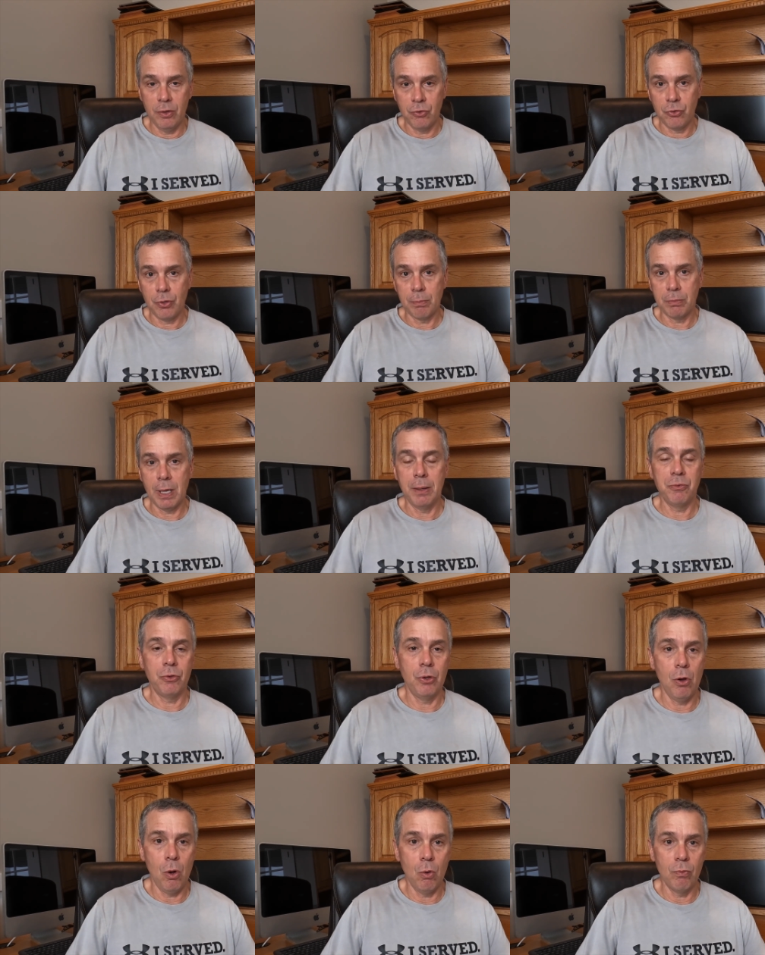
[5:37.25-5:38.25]
is sometimes
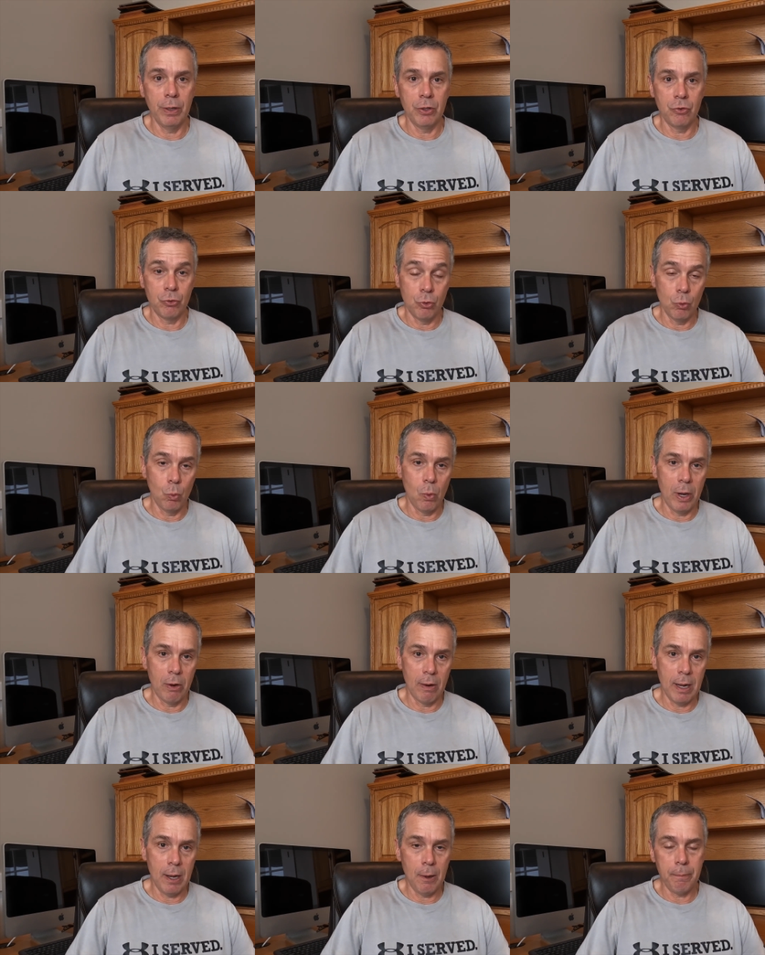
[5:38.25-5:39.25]
the O-rings do
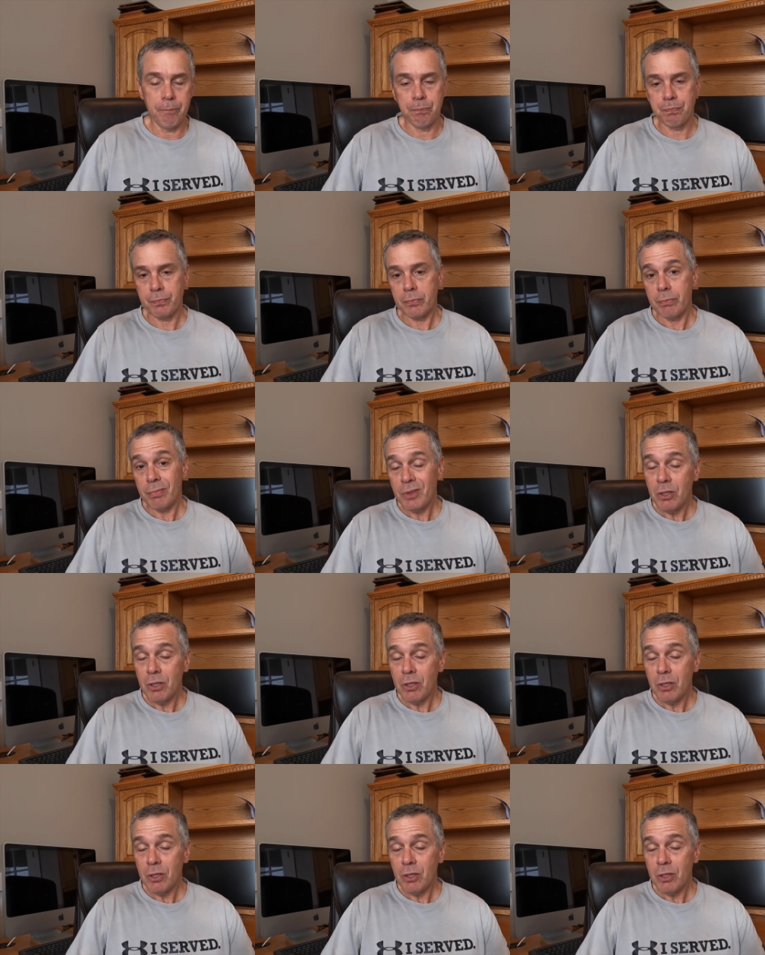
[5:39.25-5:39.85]
wear out,